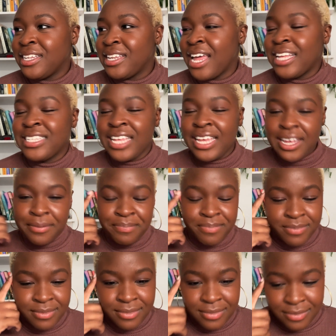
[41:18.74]
as like a
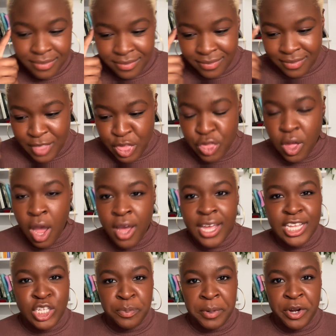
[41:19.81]
thought
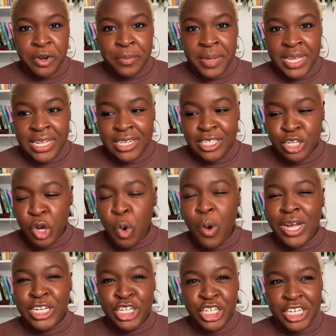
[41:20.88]
experiment, to
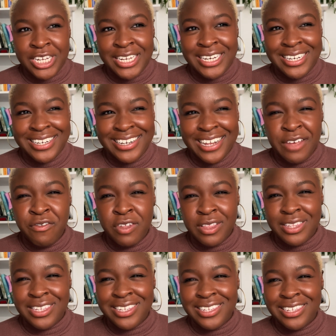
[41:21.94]
question if
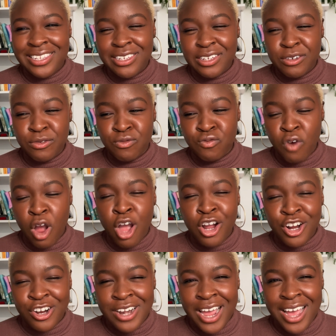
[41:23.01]
it's wrong
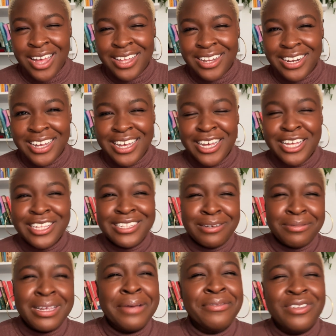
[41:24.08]
or not,
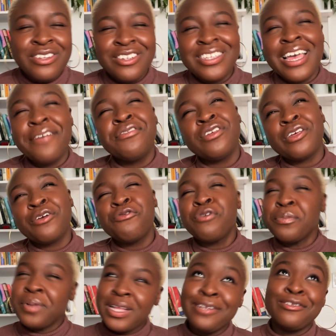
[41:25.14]
sometimes you just have to like
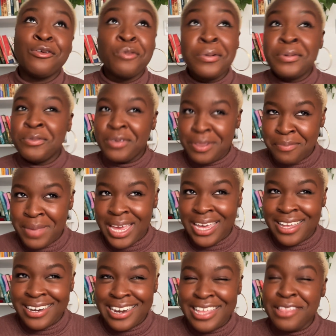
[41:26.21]
replace a woman with a
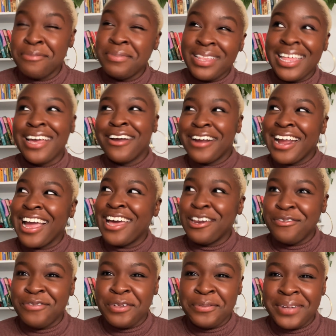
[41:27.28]
man and then be like, all right, how do you
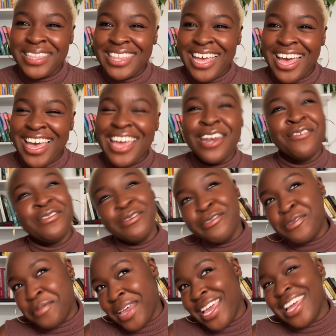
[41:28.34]
feel about that? And if it was
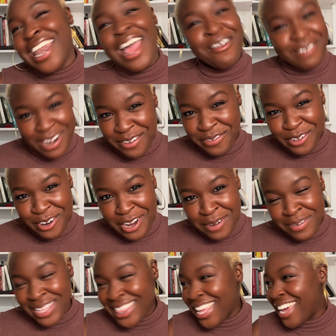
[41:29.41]
a man, I would not feel great
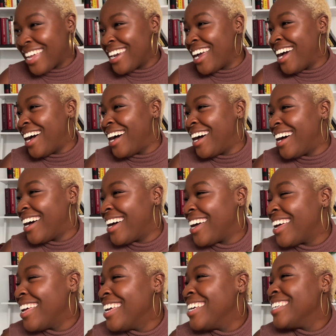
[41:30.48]
about that.
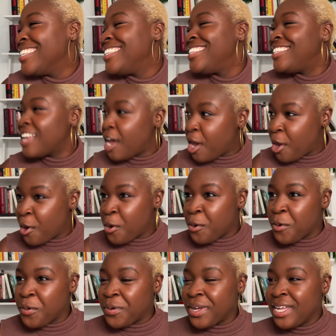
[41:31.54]

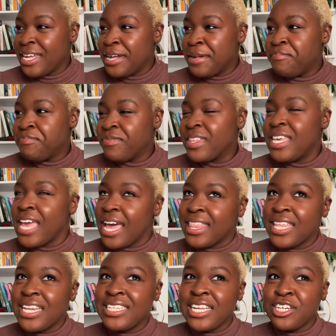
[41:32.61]
So yeah,
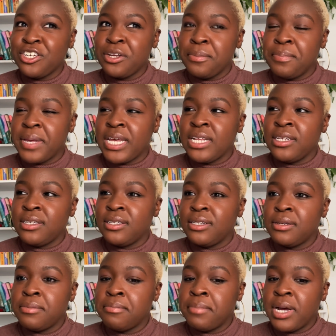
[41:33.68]
that is actually a bit
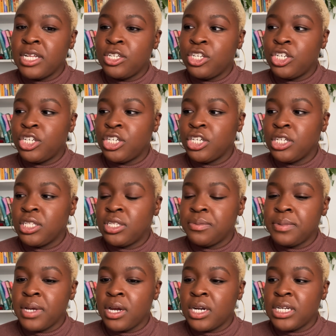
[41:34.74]
much, to
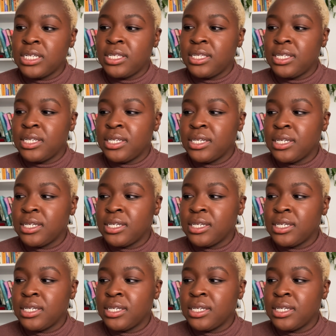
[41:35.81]
be honest.